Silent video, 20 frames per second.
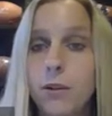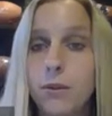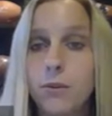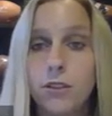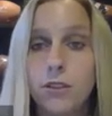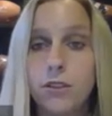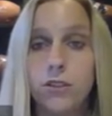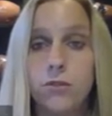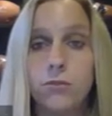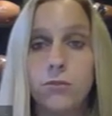to
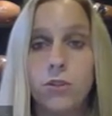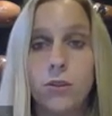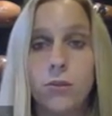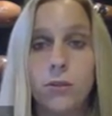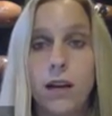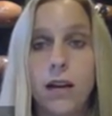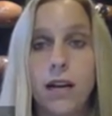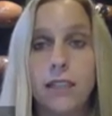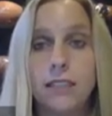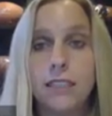resume
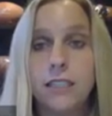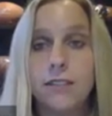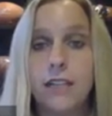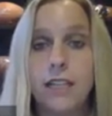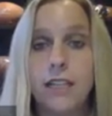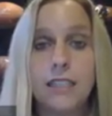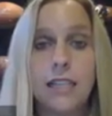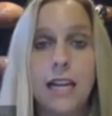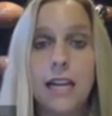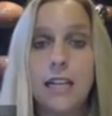normal
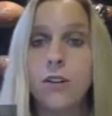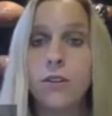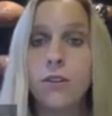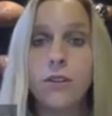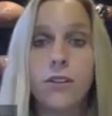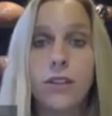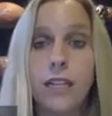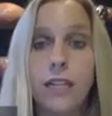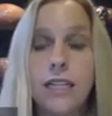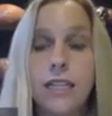activities? I
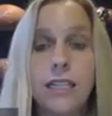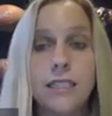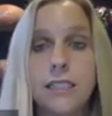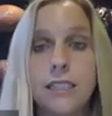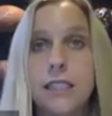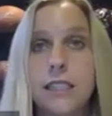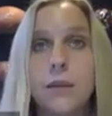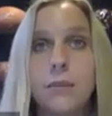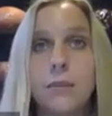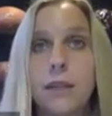don't think it's
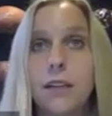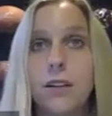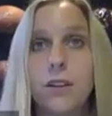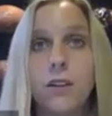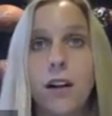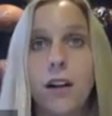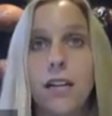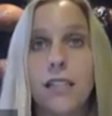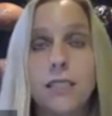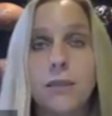going to be
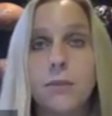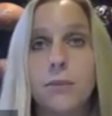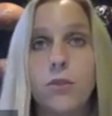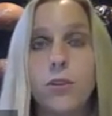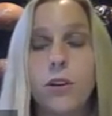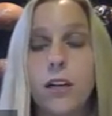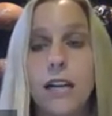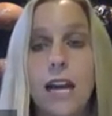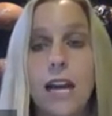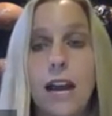across the board.